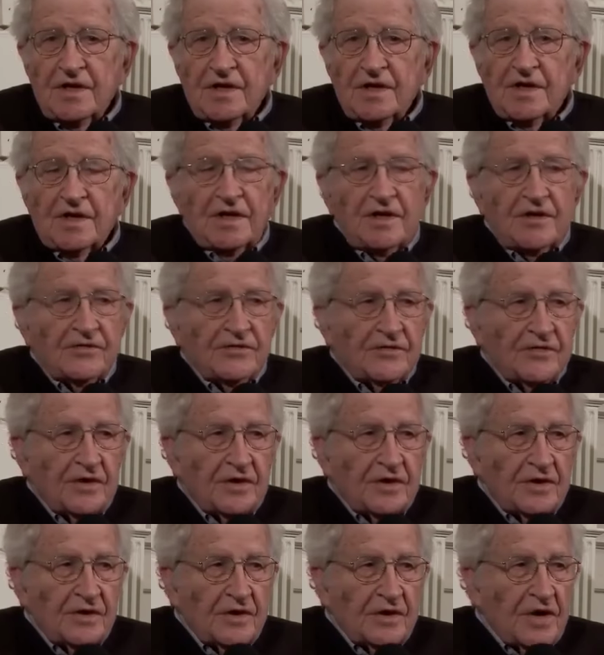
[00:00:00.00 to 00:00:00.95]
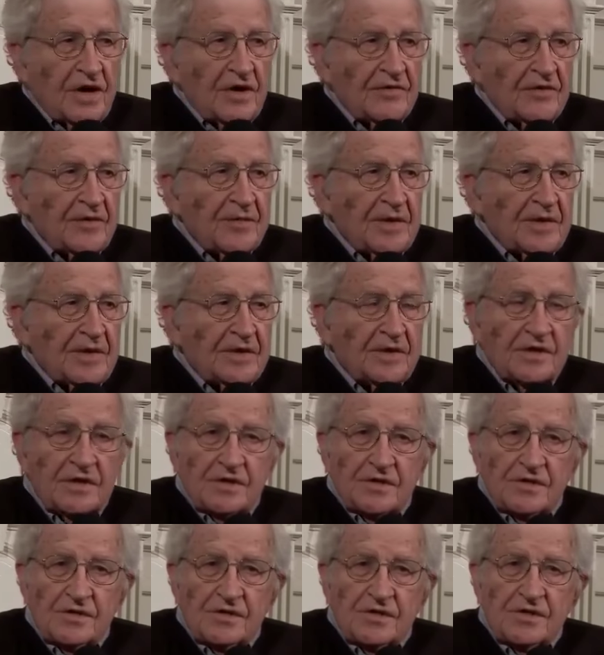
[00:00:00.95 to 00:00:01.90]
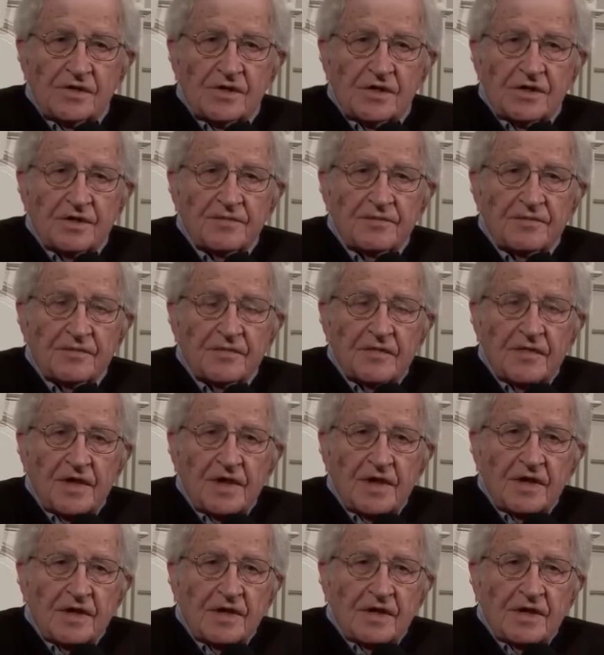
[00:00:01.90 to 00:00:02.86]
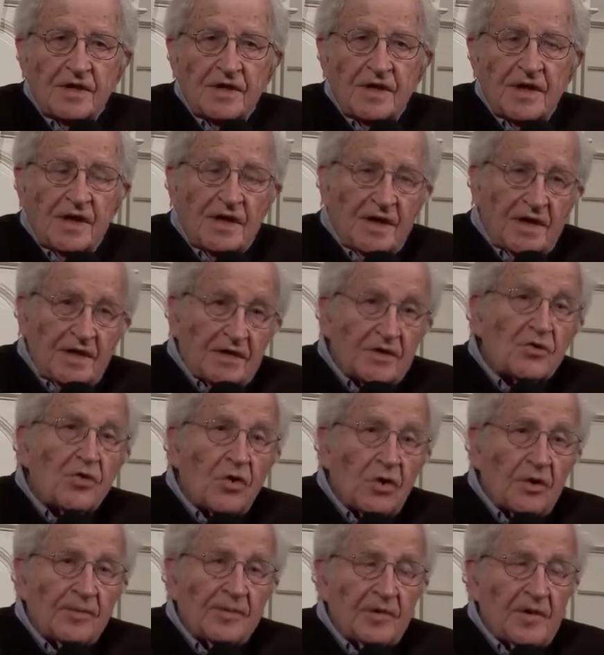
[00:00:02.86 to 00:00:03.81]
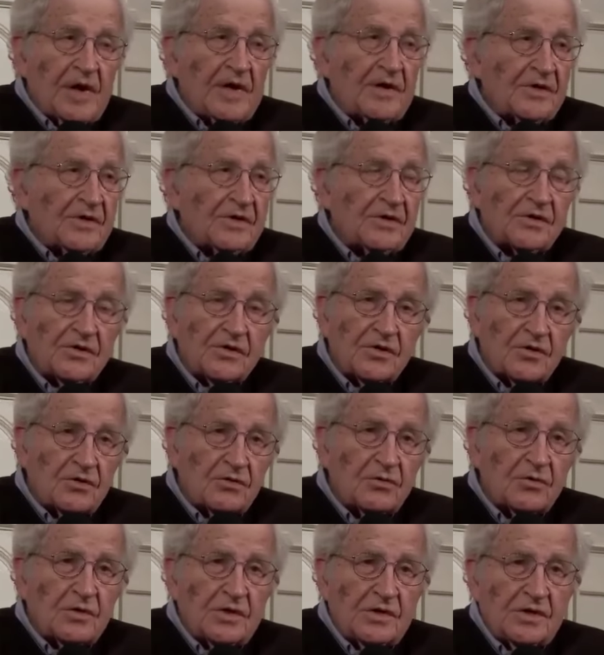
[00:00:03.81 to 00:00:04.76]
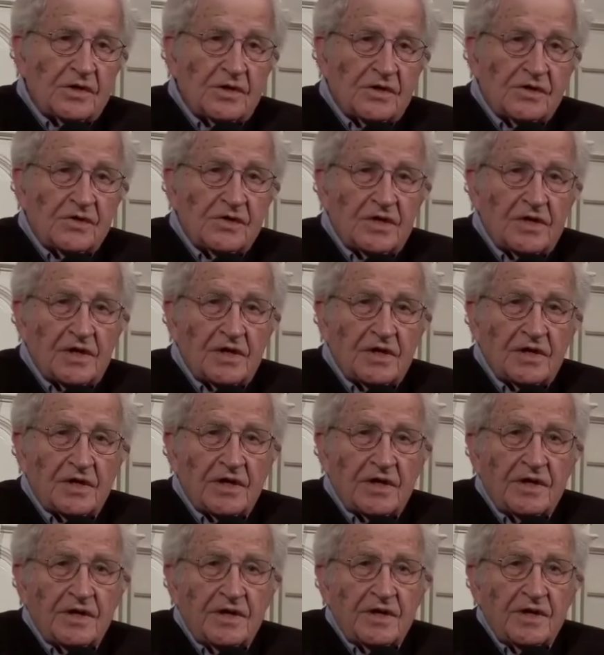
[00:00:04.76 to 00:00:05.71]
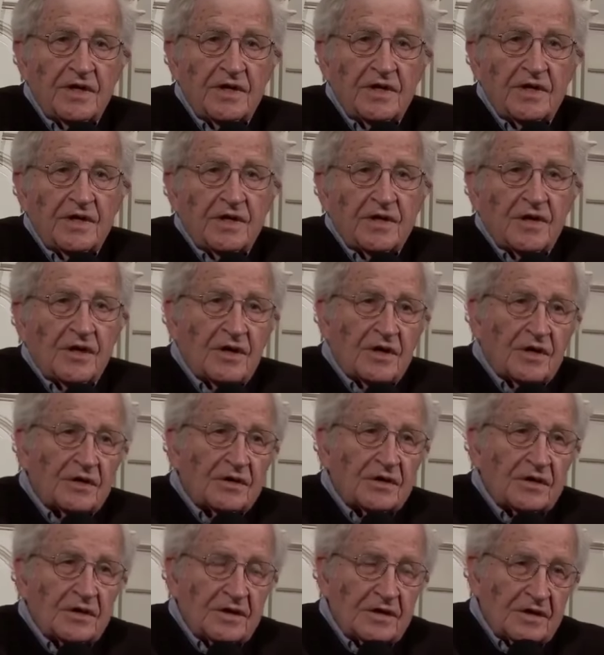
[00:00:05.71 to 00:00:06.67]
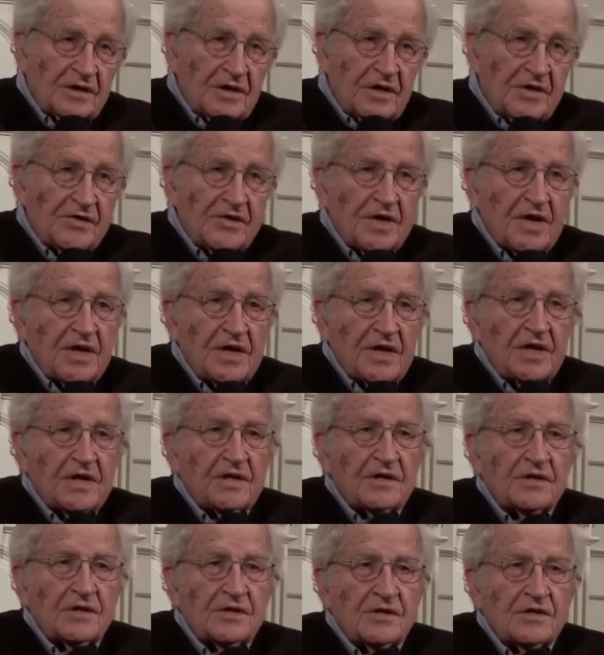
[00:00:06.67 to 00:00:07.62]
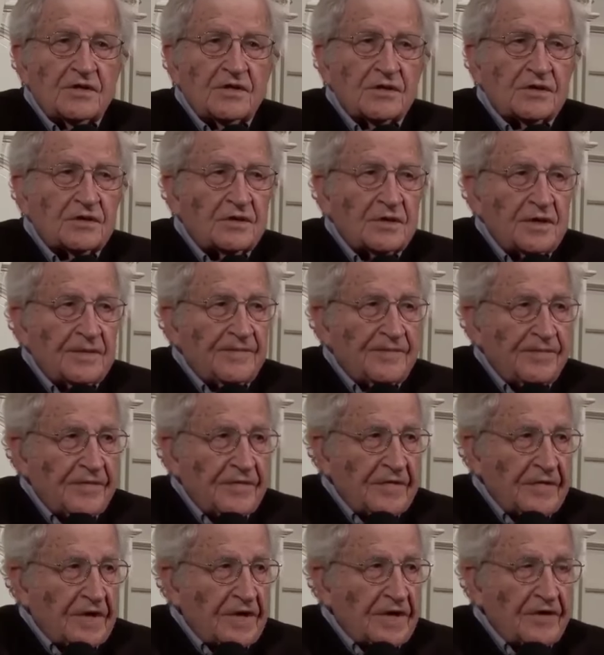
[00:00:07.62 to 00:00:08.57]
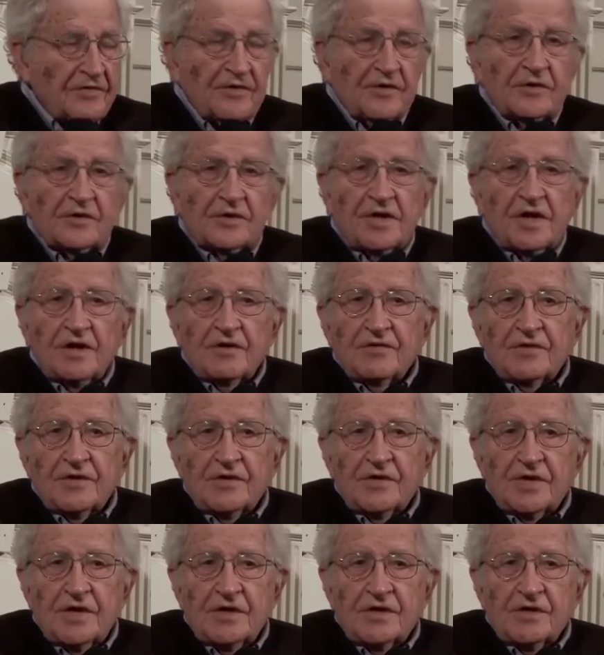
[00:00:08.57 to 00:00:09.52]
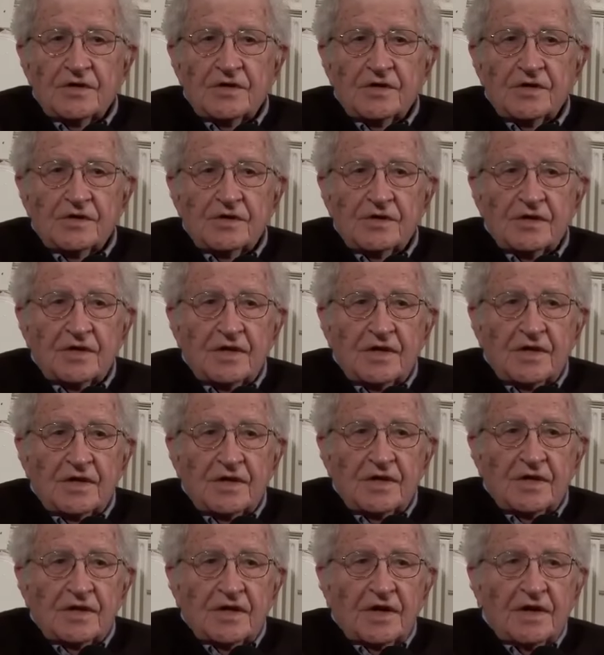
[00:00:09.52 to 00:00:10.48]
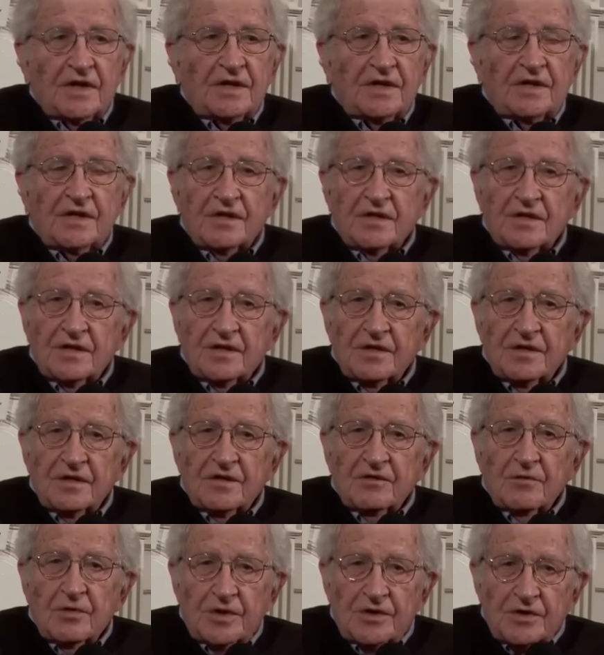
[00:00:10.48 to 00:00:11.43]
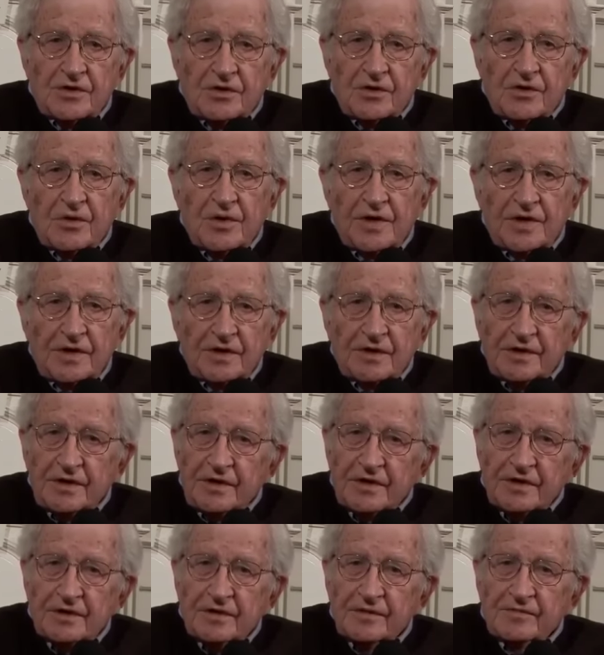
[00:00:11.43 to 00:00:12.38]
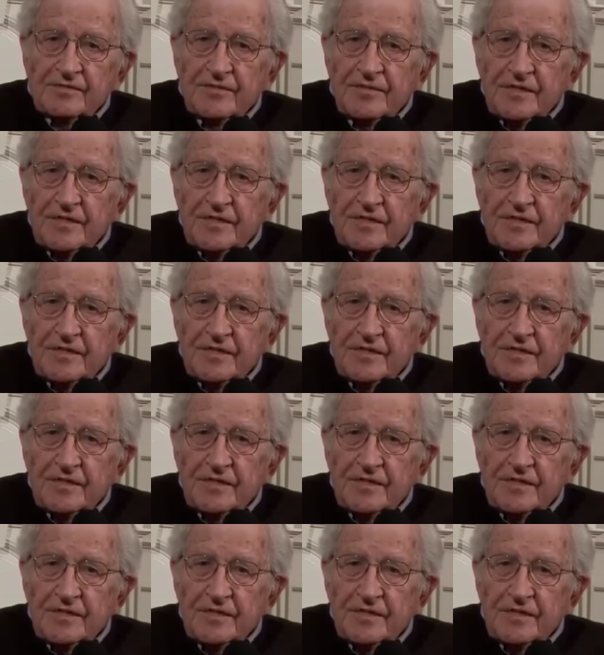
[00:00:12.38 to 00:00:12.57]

If the government is, and corporations too, incidentally, are listening in to your telephone conversations and what you're doing, you know,